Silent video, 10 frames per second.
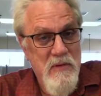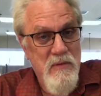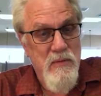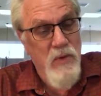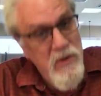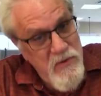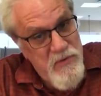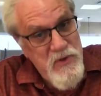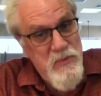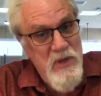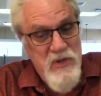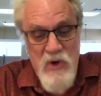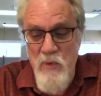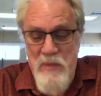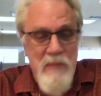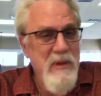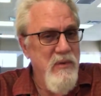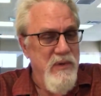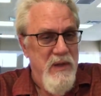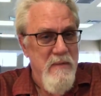We're the first one to go public
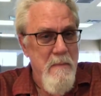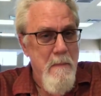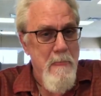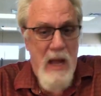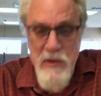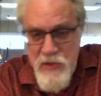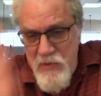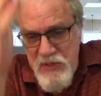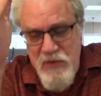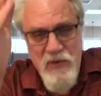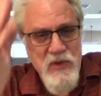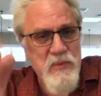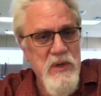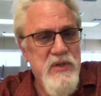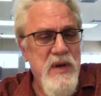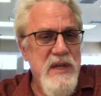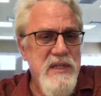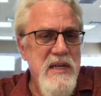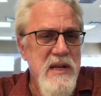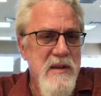with it. Hatun is the first one to
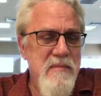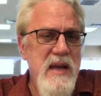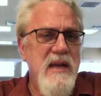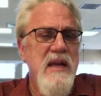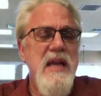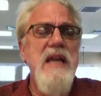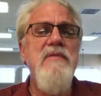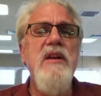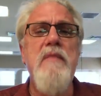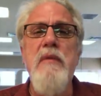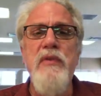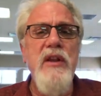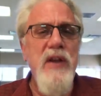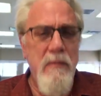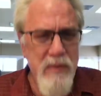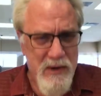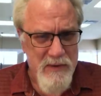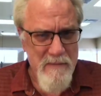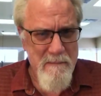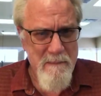actually even come up with a number.
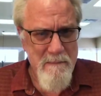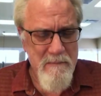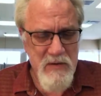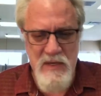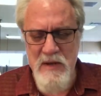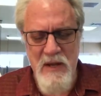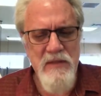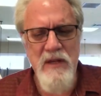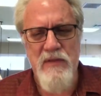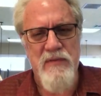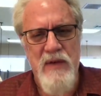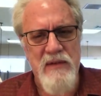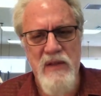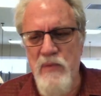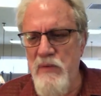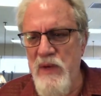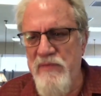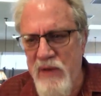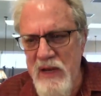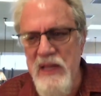To say nothing of the fact that when we
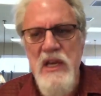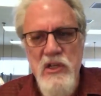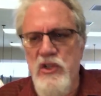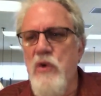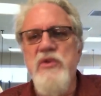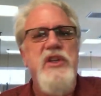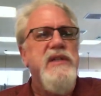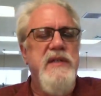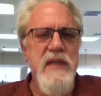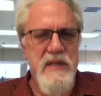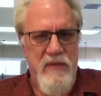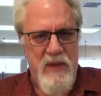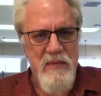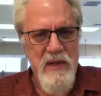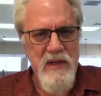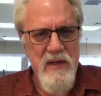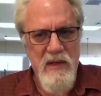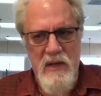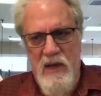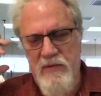finally showed just 6 of them
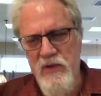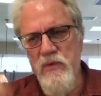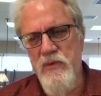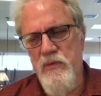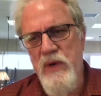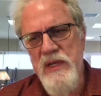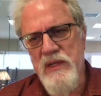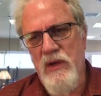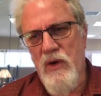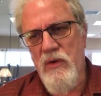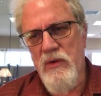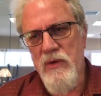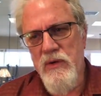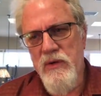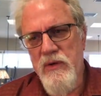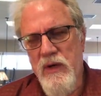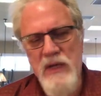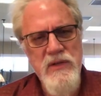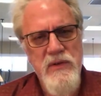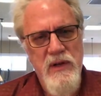a few weeks ago,
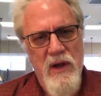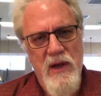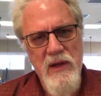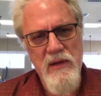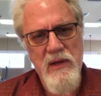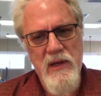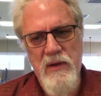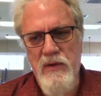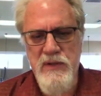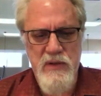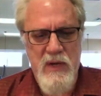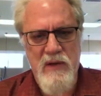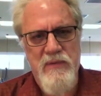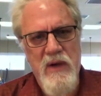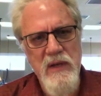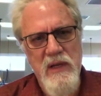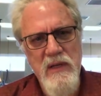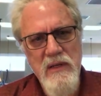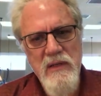Hatun and I, and also Al-Fadi,